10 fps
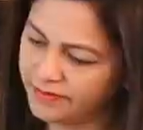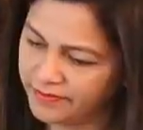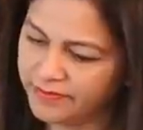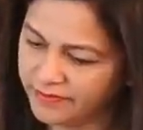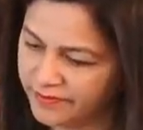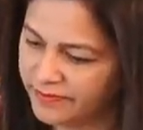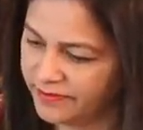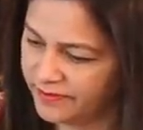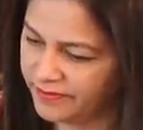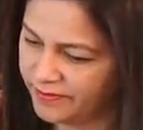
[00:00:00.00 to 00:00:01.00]

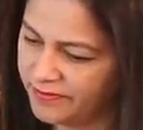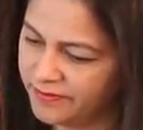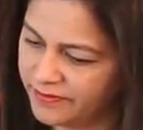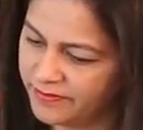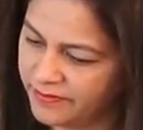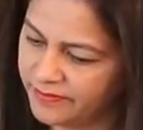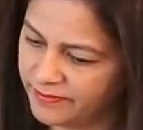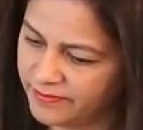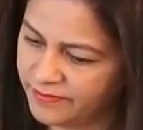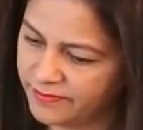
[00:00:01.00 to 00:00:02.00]

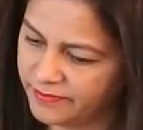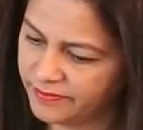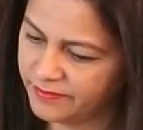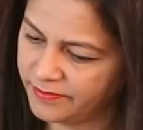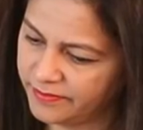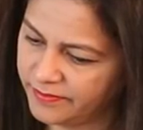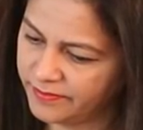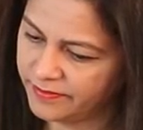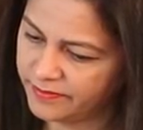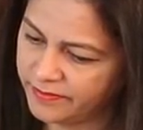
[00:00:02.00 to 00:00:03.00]

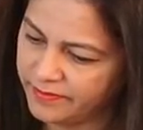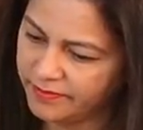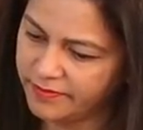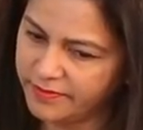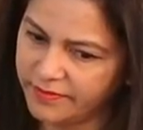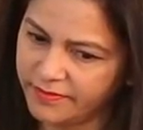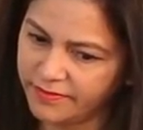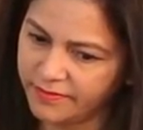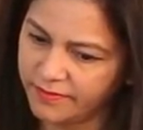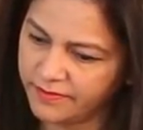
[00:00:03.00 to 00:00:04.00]

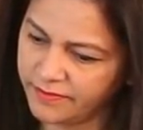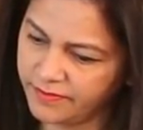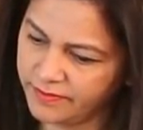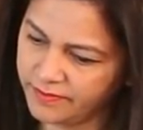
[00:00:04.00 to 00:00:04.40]
No words are spoken by the person on screen.